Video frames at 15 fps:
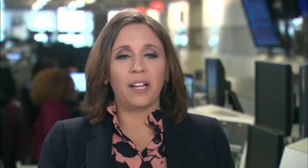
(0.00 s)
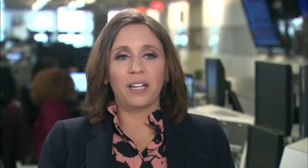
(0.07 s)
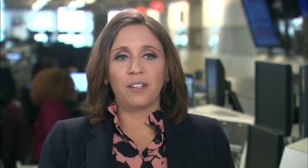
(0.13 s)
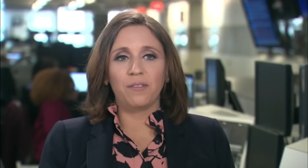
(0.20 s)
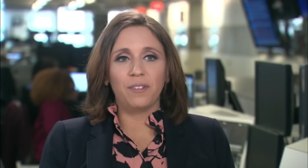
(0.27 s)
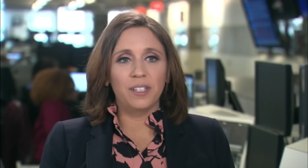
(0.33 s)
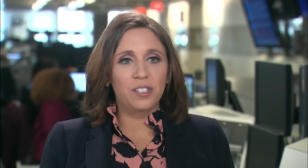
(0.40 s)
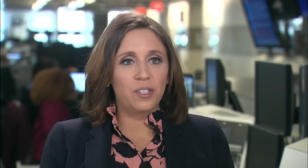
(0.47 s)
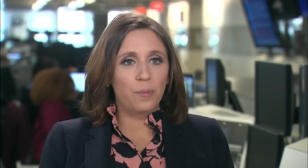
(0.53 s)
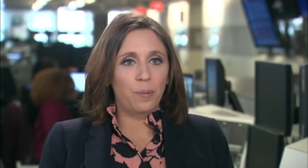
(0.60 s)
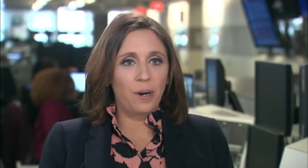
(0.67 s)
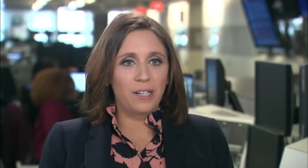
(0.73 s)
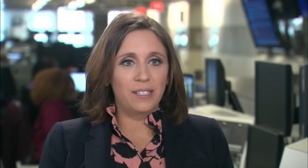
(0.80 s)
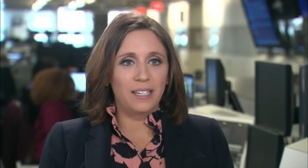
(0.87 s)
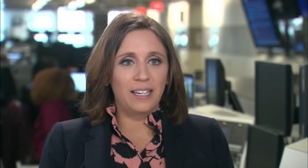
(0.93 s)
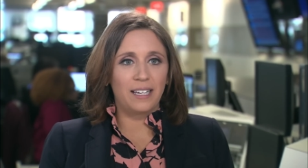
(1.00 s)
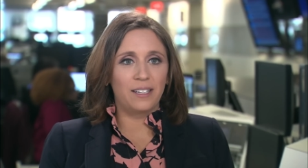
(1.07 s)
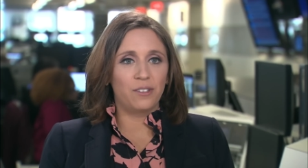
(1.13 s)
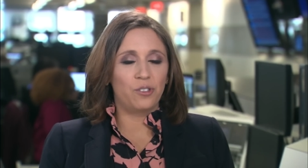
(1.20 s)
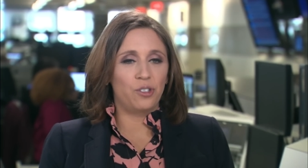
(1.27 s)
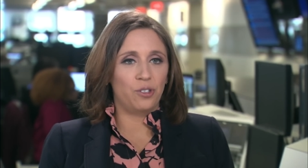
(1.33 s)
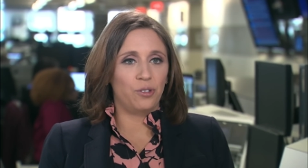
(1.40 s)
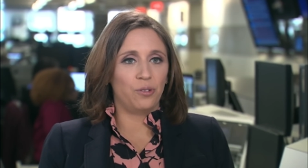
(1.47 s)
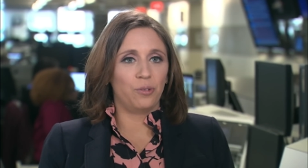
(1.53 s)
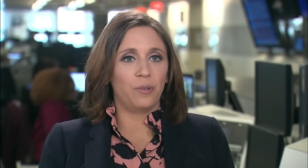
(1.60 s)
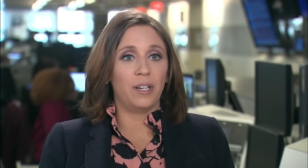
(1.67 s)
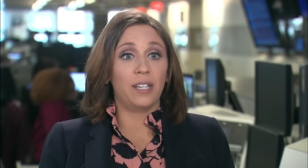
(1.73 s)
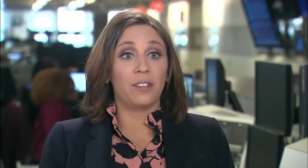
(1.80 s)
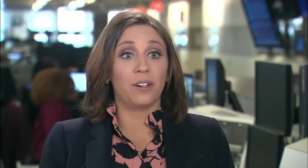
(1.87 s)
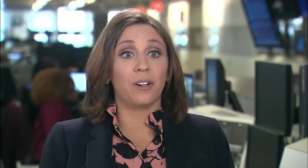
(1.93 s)
to convince the president
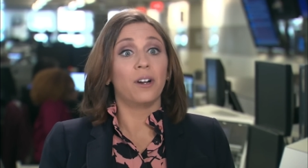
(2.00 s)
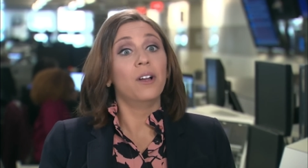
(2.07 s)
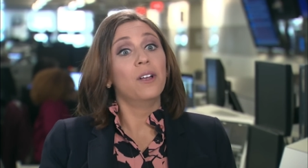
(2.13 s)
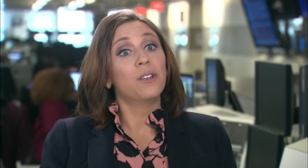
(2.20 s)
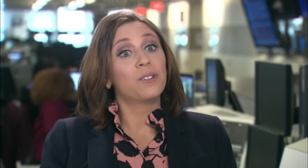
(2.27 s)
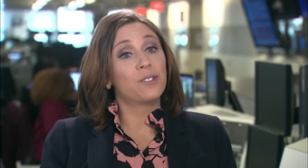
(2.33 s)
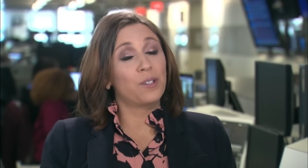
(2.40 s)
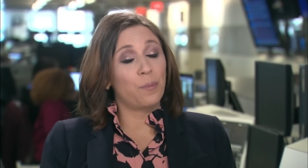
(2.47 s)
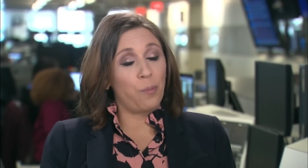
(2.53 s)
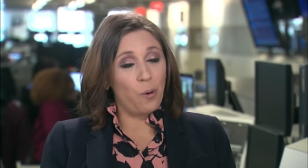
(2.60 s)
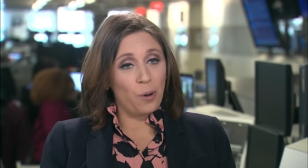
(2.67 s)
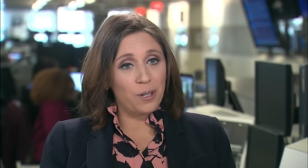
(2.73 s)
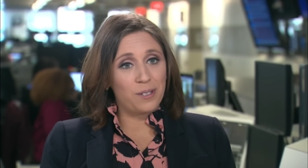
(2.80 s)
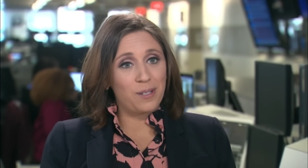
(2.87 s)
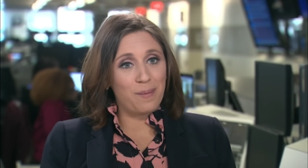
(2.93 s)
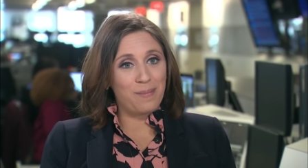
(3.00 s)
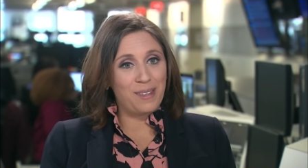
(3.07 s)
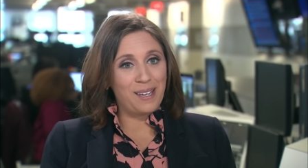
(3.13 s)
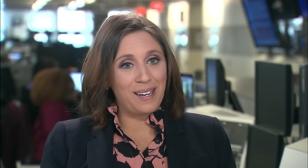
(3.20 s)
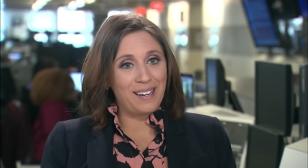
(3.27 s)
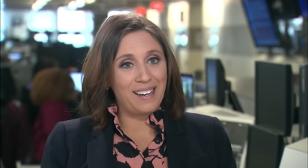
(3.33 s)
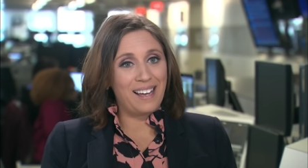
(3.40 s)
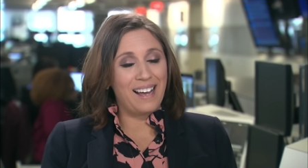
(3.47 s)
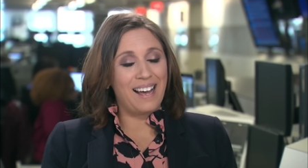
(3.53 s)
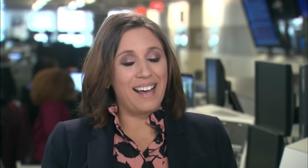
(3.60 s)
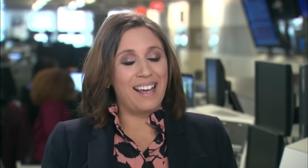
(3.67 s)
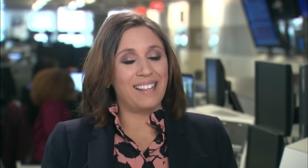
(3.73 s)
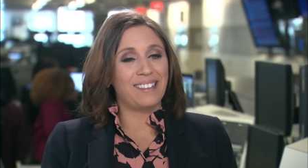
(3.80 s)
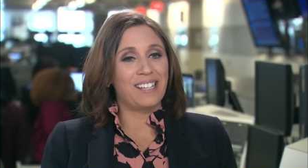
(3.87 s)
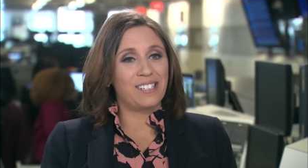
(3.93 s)
to either support something
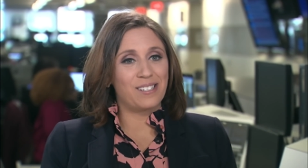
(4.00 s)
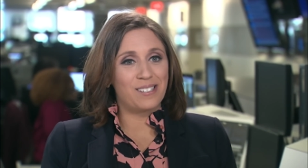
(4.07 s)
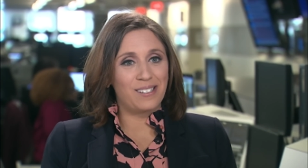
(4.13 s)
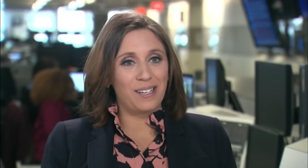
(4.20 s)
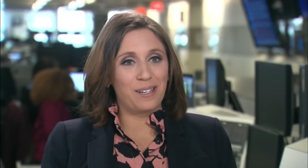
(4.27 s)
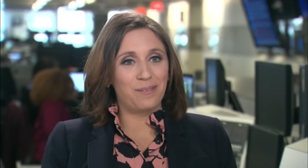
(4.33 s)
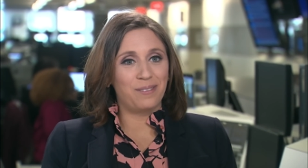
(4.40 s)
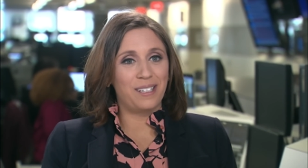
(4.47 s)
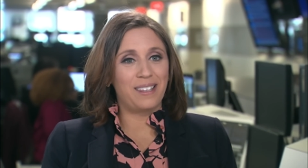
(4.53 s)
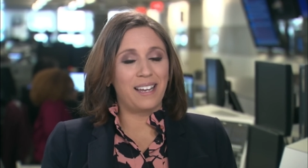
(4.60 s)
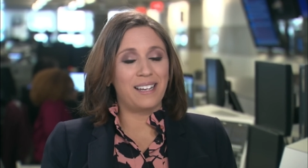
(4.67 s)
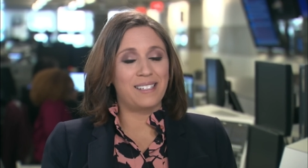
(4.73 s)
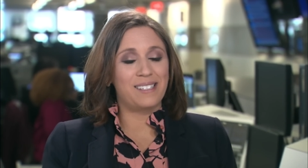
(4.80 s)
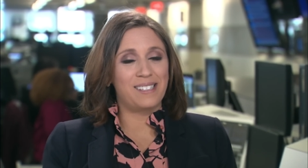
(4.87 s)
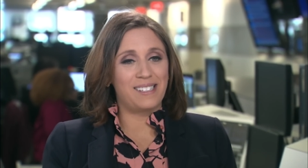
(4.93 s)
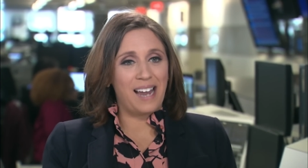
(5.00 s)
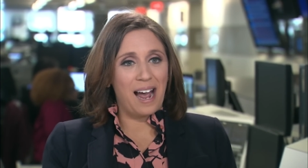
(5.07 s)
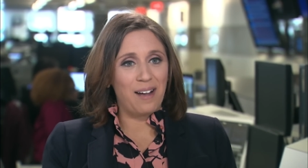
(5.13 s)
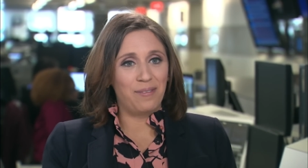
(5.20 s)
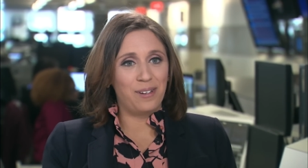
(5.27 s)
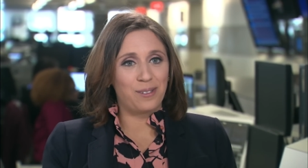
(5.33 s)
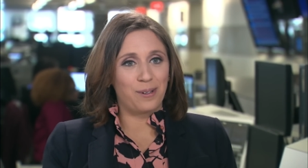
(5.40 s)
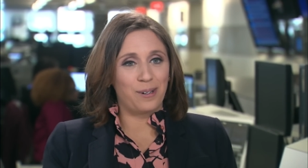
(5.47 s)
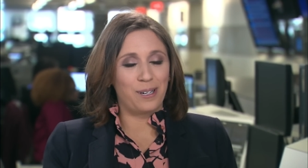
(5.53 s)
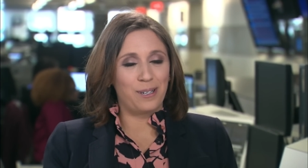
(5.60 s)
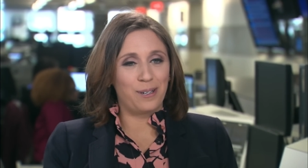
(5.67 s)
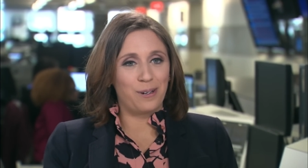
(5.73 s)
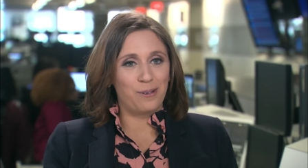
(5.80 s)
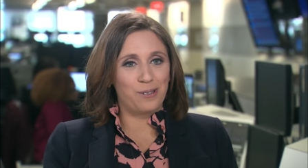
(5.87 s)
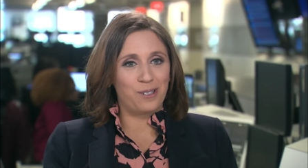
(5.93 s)
uh, legislatively that his staff has already
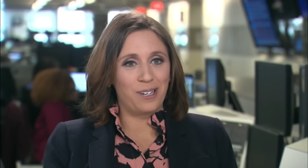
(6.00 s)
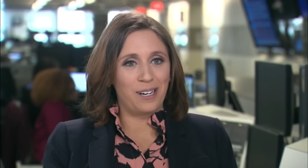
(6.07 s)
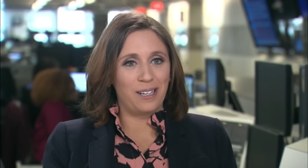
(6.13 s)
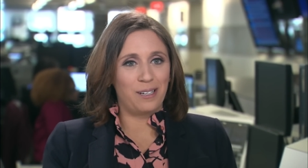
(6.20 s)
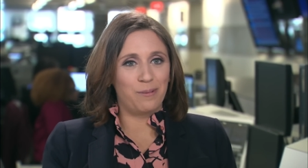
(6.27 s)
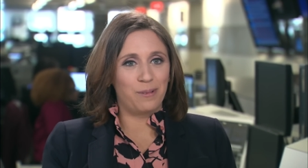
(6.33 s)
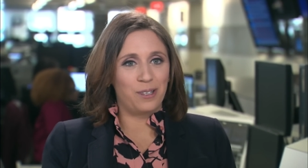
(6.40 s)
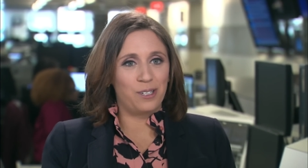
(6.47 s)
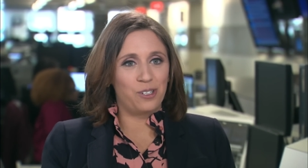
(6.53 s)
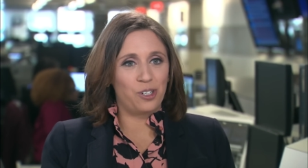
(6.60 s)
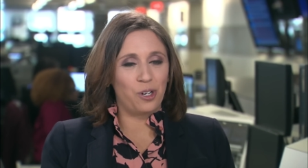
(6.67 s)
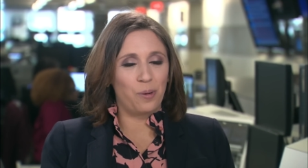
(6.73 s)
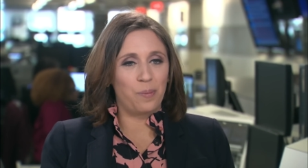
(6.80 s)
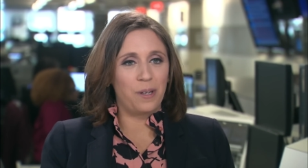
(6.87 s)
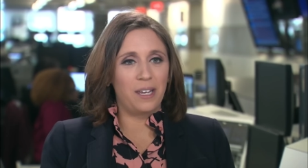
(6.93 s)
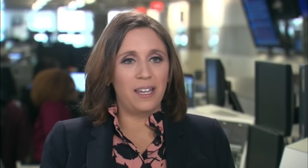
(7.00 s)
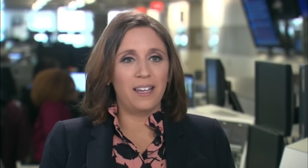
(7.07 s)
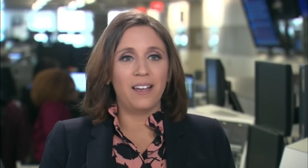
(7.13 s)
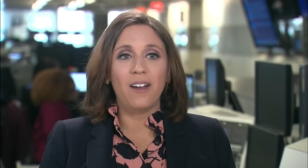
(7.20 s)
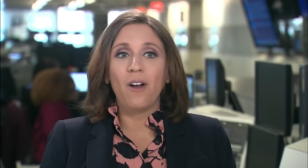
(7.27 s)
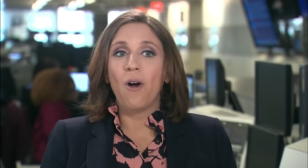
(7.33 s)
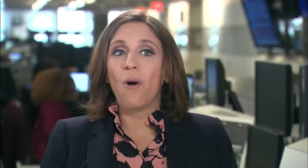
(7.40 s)
negotiated with the G O P,